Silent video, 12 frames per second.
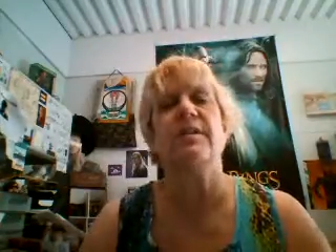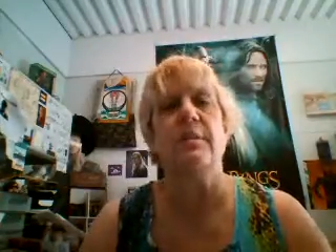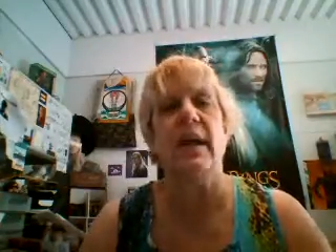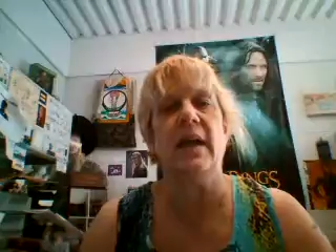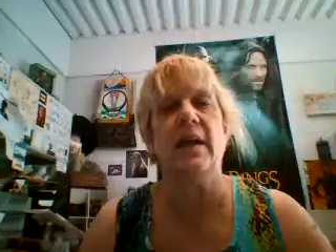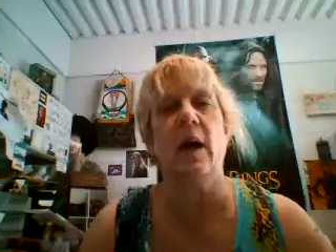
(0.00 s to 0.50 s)
is
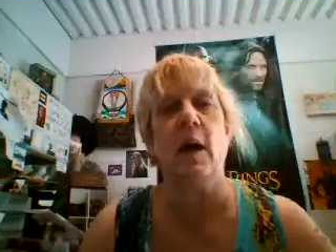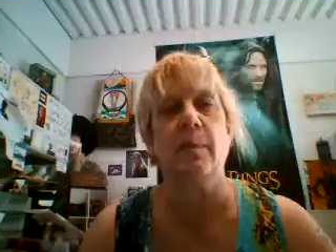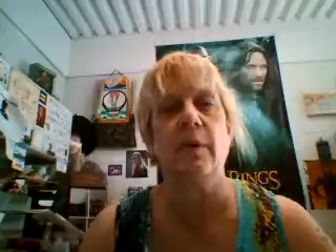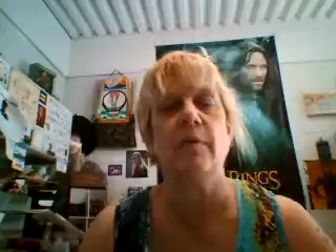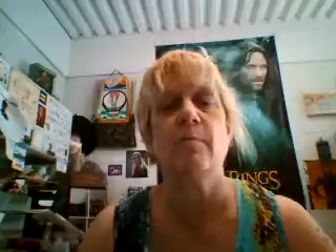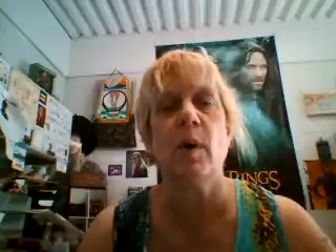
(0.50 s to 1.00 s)
made
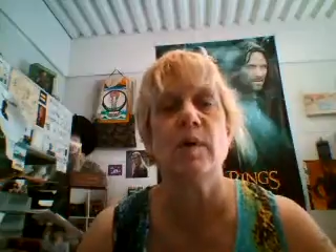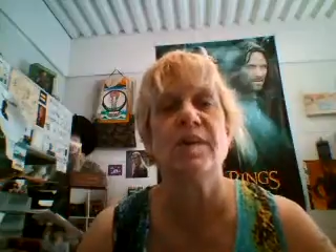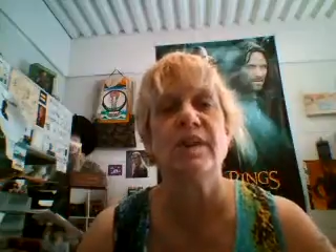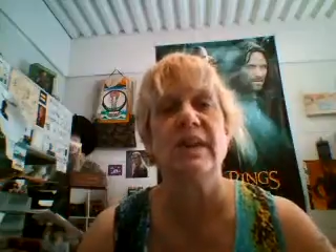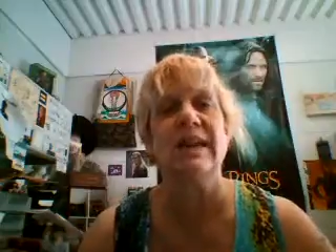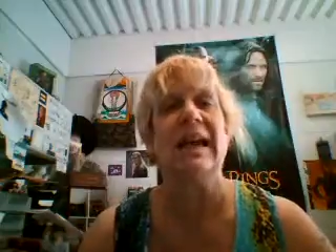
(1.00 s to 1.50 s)
up of
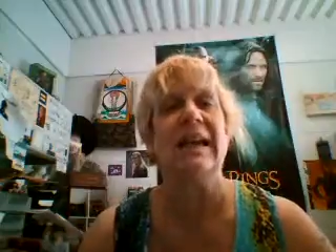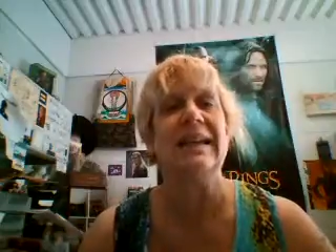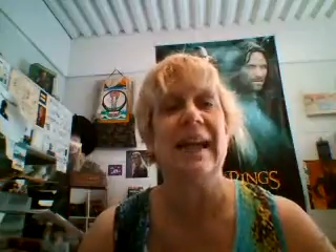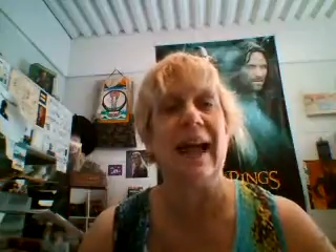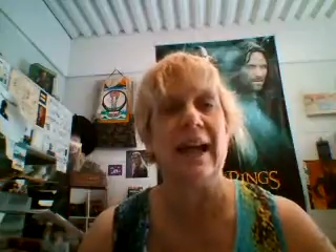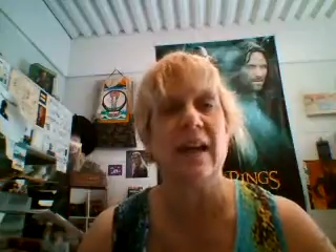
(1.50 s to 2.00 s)
mostly
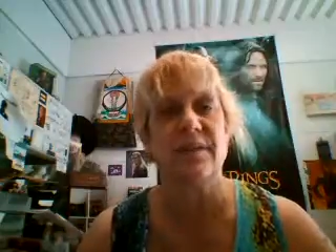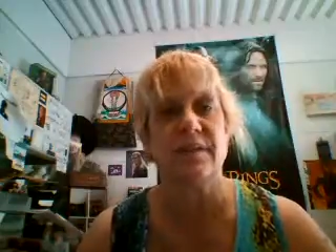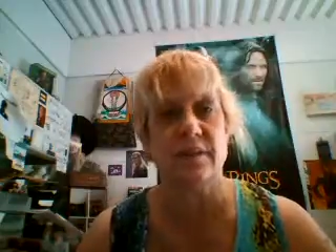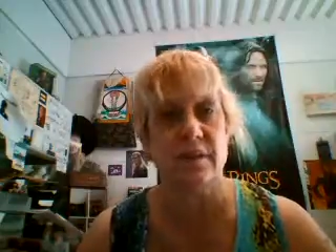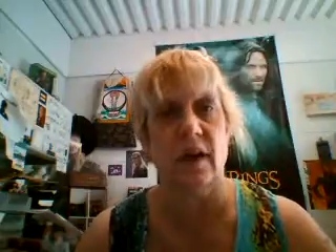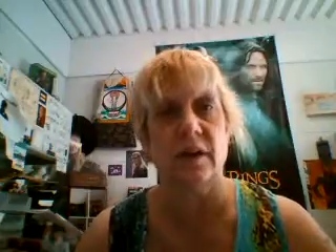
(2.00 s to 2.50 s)
gas
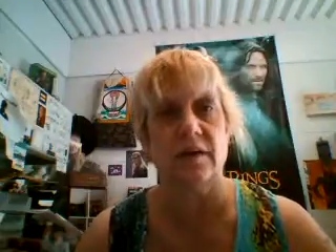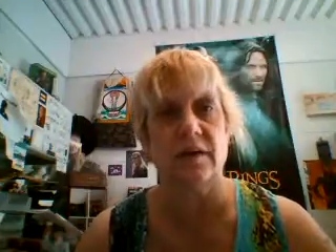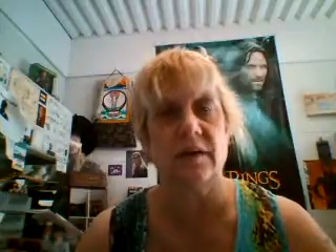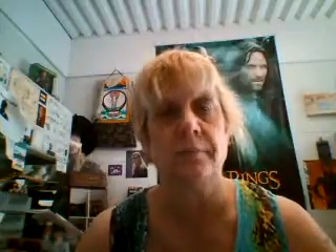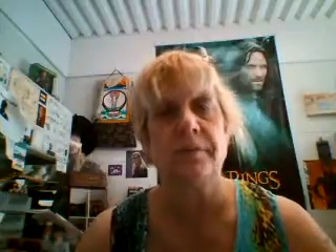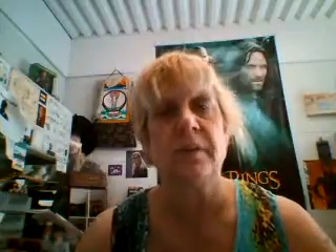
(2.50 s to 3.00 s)
and
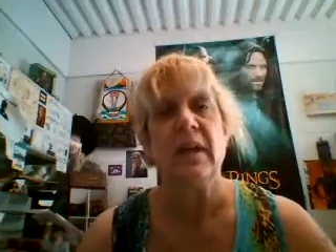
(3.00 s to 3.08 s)
dust.